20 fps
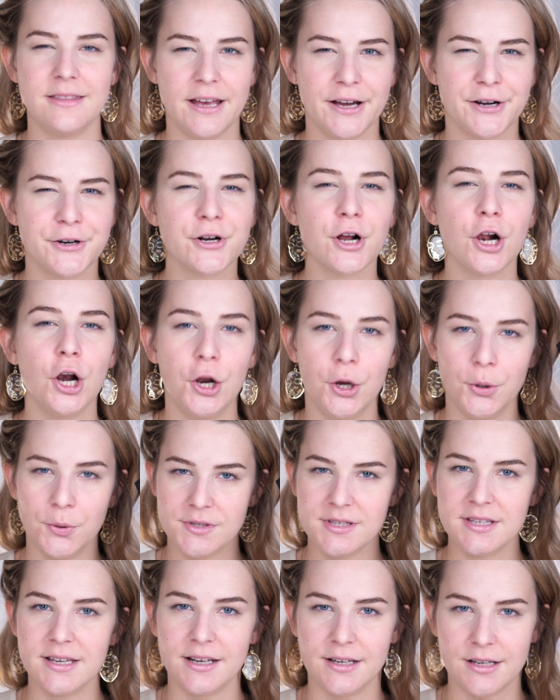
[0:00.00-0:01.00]
they are
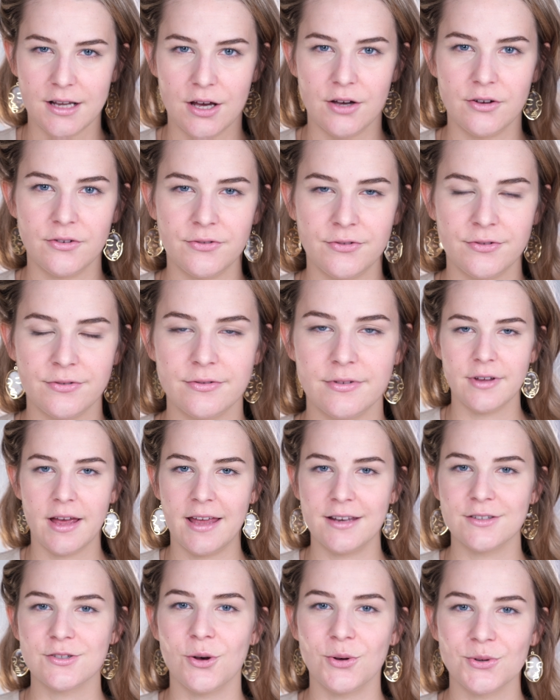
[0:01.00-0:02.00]
close enough.
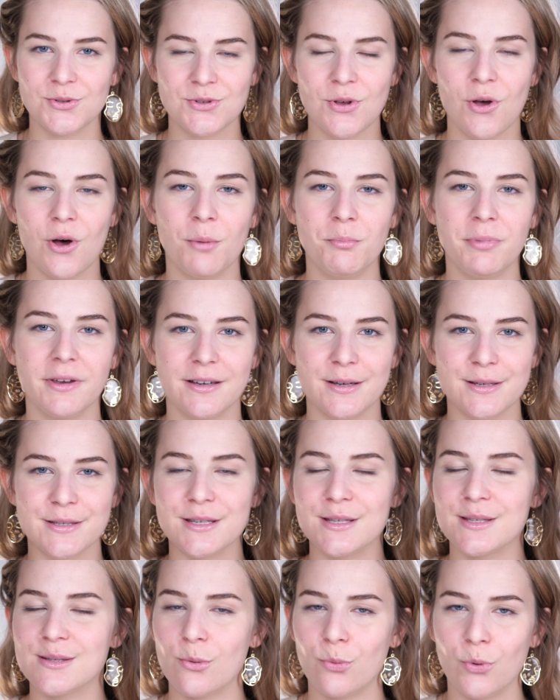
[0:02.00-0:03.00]
And also because
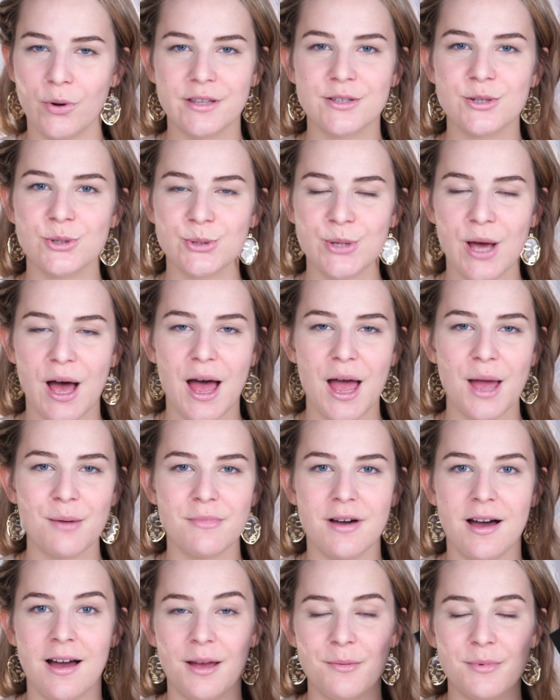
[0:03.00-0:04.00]
it's a winter
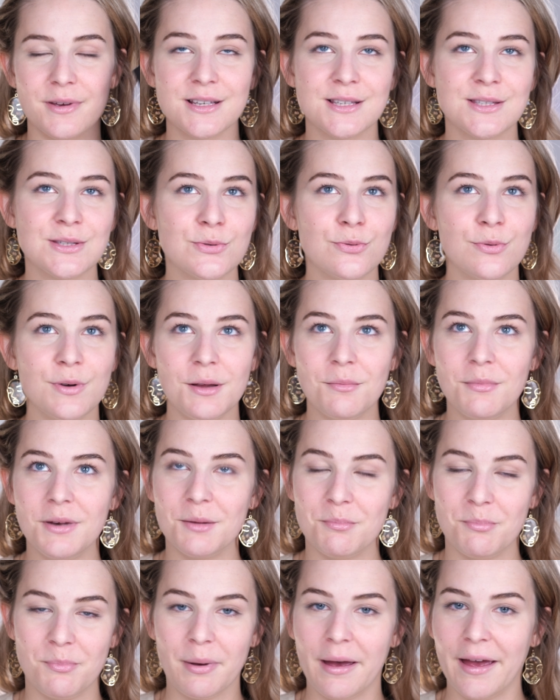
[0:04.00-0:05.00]
time, I'm extremely
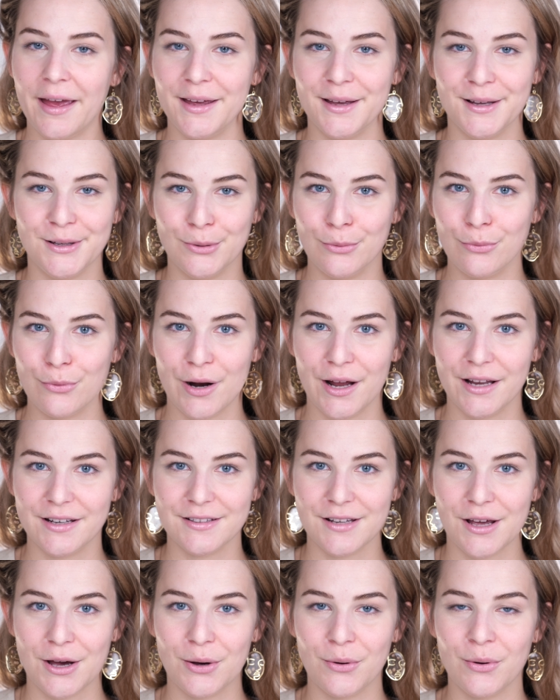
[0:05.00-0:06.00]
pale right
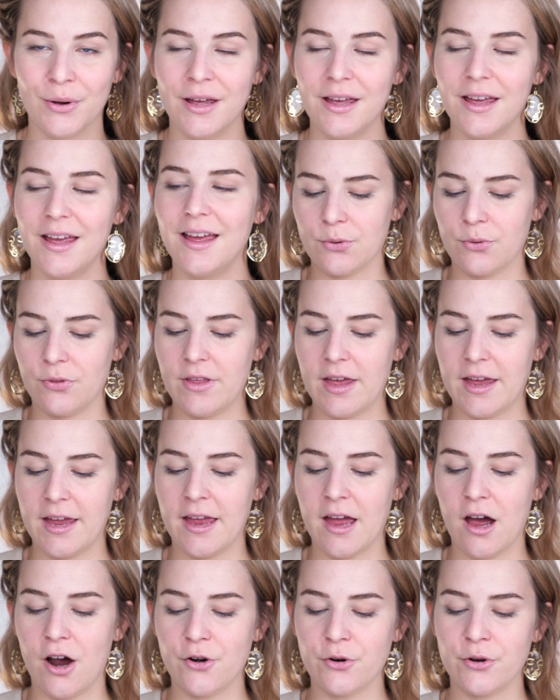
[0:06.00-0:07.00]
now. So
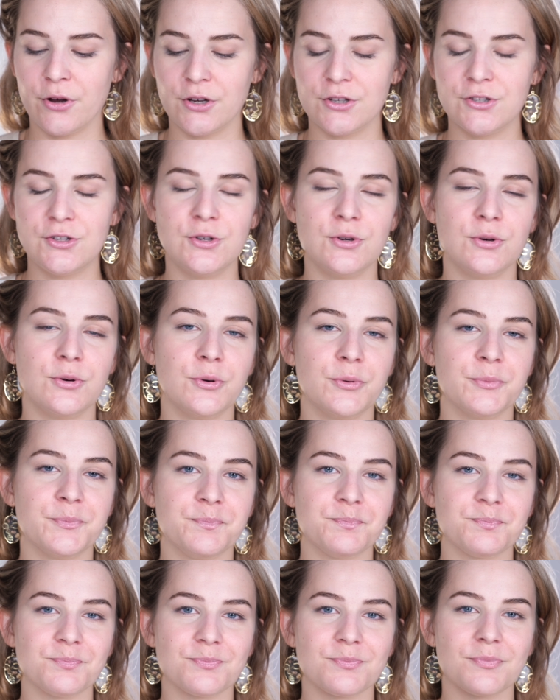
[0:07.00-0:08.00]
they are going to
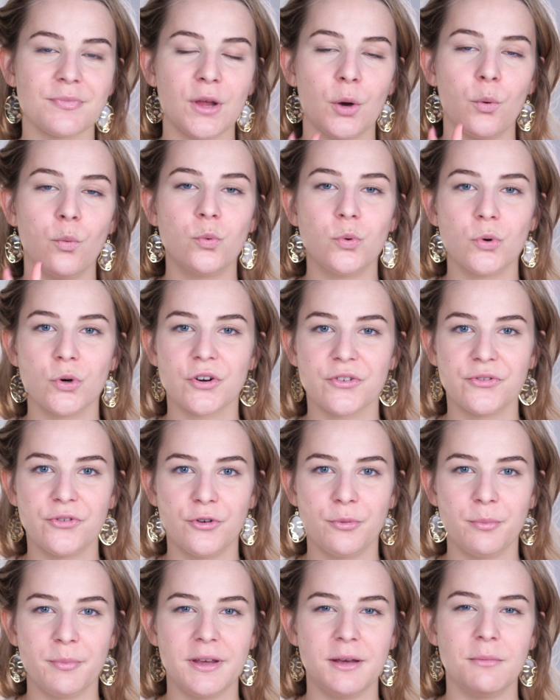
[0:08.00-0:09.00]
work
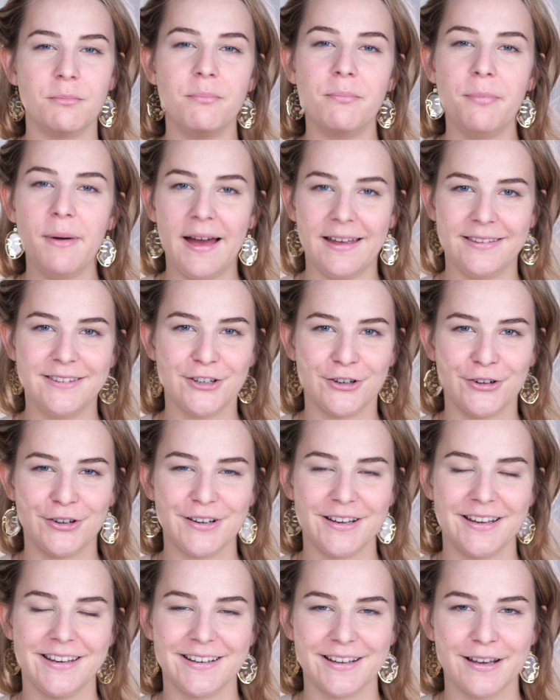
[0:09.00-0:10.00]
for me better
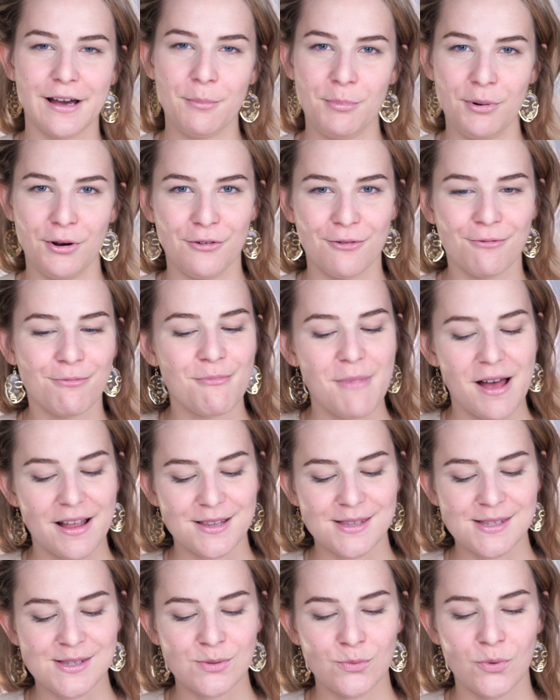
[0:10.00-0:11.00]
in a couple of
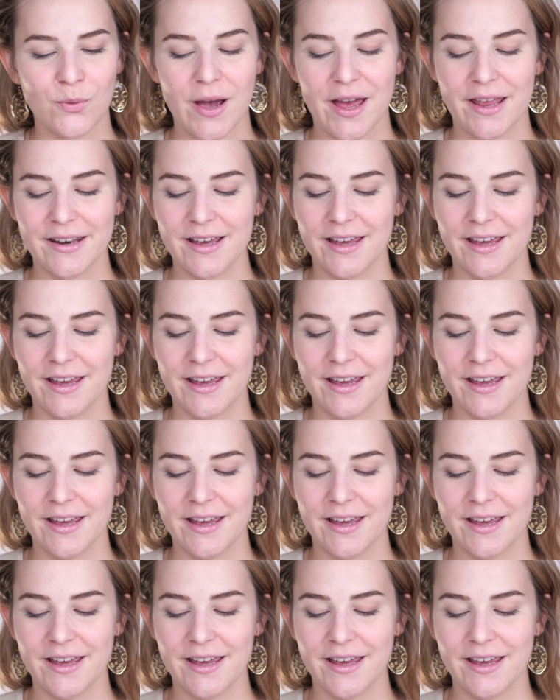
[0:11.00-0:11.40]
months when